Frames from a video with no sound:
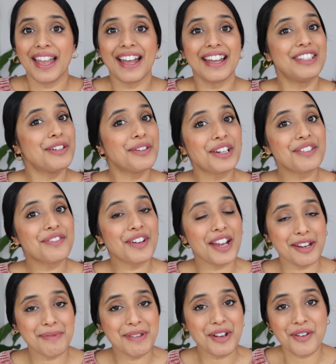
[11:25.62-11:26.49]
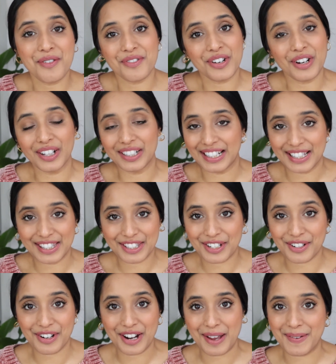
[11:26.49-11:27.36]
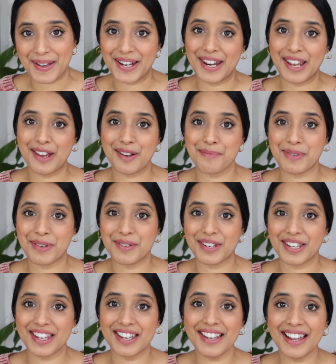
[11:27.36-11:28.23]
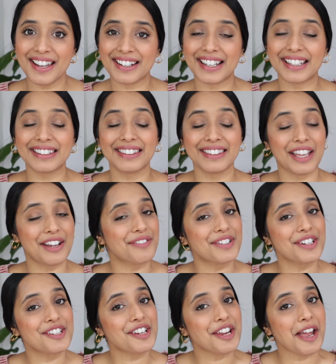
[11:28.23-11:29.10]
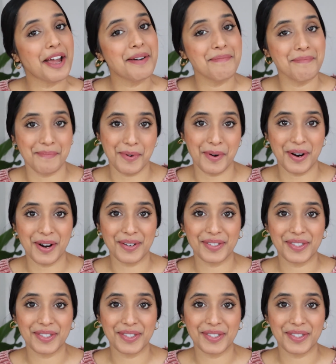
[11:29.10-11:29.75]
And you can find me over on Instagram at Neha Beauty, and I'd love to chat more.